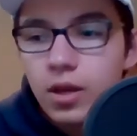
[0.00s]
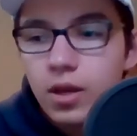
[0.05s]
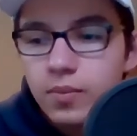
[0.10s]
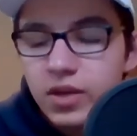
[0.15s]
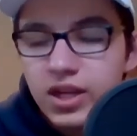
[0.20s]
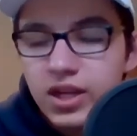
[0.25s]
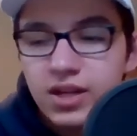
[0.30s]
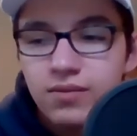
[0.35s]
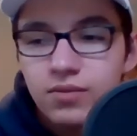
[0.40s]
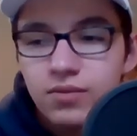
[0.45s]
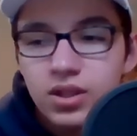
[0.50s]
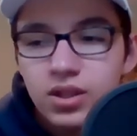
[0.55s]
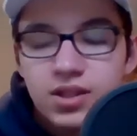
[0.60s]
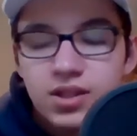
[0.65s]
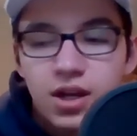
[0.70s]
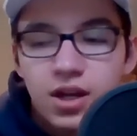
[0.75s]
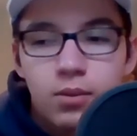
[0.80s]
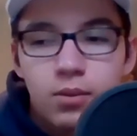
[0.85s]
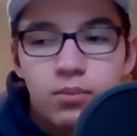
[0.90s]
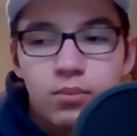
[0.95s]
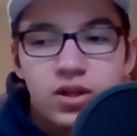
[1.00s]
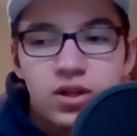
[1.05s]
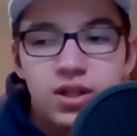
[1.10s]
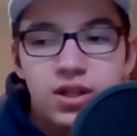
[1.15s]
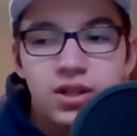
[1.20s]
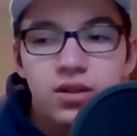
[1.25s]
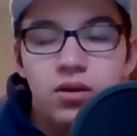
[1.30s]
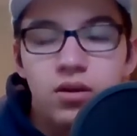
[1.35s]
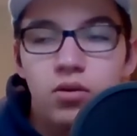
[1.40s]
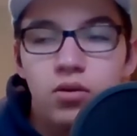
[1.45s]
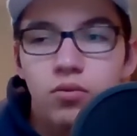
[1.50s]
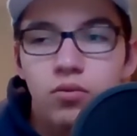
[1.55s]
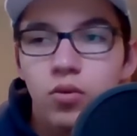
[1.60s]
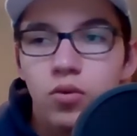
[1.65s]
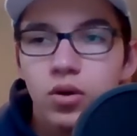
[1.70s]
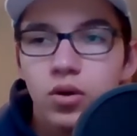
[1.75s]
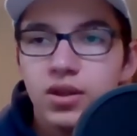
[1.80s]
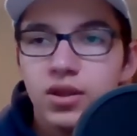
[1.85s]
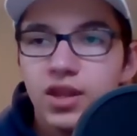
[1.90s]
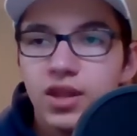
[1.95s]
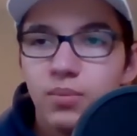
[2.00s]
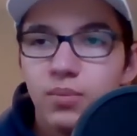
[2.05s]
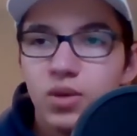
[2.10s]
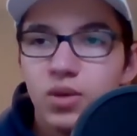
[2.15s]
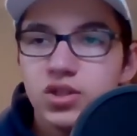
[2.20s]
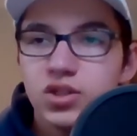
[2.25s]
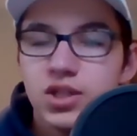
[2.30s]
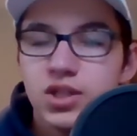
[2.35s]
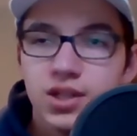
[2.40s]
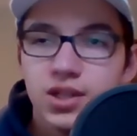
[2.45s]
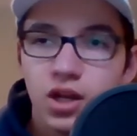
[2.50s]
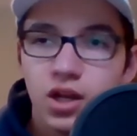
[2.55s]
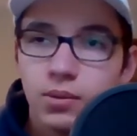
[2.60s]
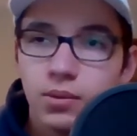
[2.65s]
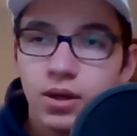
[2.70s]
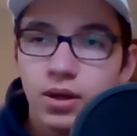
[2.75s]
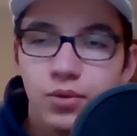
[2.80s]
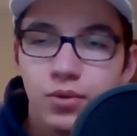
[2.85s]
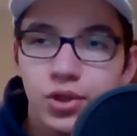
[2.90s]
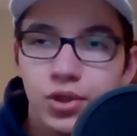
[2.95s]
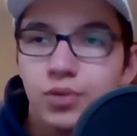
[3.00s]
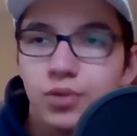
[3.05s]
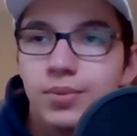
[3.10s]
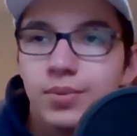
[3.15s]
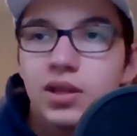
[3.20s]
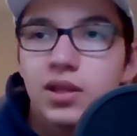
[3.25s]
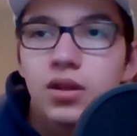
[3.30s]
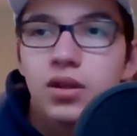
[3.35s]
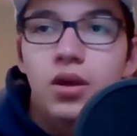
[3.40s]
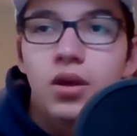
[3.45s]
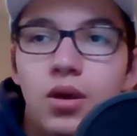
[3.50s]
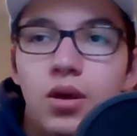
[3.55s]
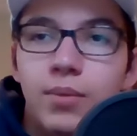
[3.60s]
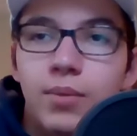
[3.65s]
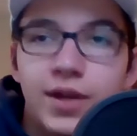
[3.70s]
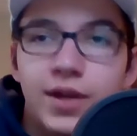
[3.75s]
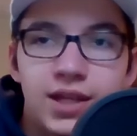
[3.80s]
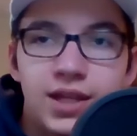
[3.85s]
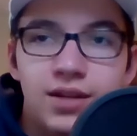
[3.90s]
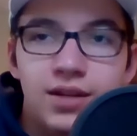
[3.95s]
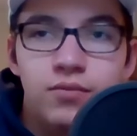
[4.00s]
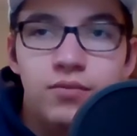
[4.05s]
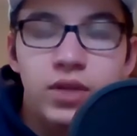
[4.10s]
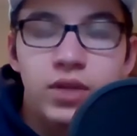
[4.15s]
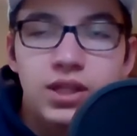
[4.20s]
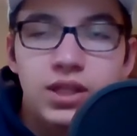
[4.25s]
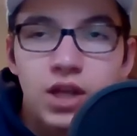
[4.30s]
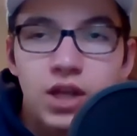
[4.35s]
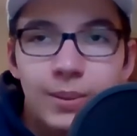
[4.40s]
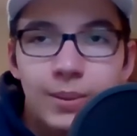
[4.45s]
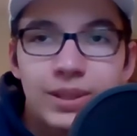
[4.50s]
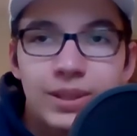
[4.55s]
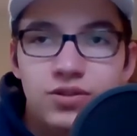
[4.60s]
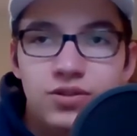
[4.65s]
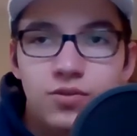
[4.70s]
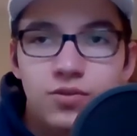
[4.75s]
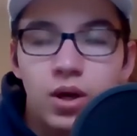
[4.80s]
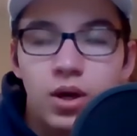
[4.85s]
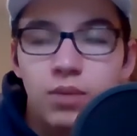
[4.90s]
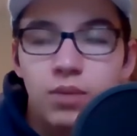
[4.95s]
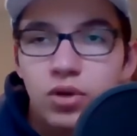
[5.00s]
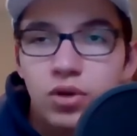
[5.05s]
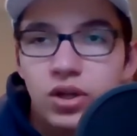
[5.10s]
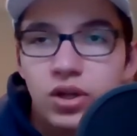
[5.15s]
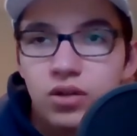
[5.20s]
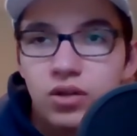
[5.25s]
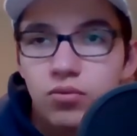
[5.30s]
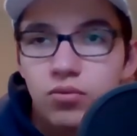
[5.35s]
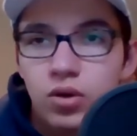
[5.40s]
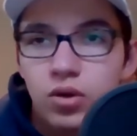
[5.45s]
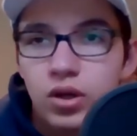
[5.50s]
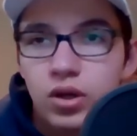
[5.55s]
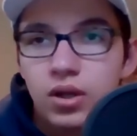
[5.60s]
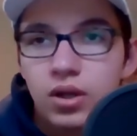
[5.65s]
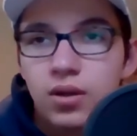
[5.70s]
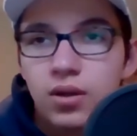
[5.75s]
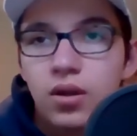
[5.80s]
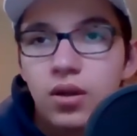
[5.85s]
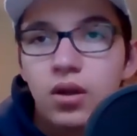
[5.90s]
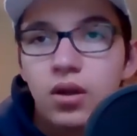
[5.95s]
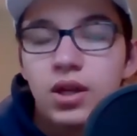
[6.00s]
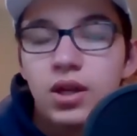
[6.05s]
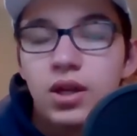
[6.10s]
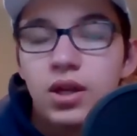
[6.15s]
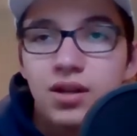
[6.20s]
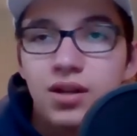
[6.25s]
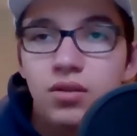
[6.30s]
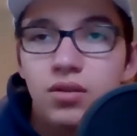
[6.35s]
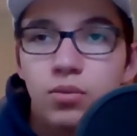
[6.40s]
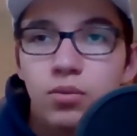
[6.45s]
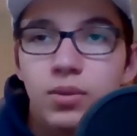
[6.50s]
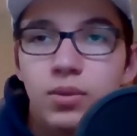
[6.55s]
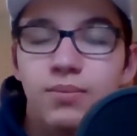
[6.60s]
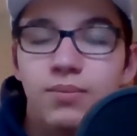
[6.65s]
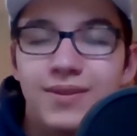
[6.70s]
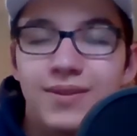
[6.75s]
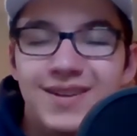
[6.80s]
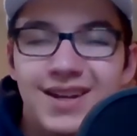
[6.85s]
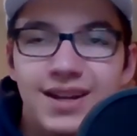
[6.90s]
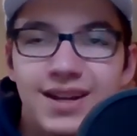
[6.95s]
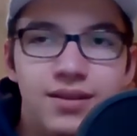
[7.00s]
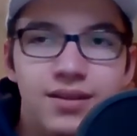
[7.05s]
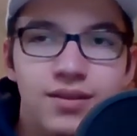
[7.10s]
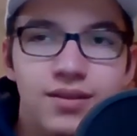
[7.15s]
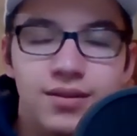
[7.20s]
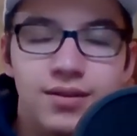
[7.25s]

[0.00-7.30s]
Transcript: He didn't really talk about Bernie or Warren that much. He talked about him a little bit, but he didn't really talk about the squad, Bernie or Warren. He did a little bit, but not,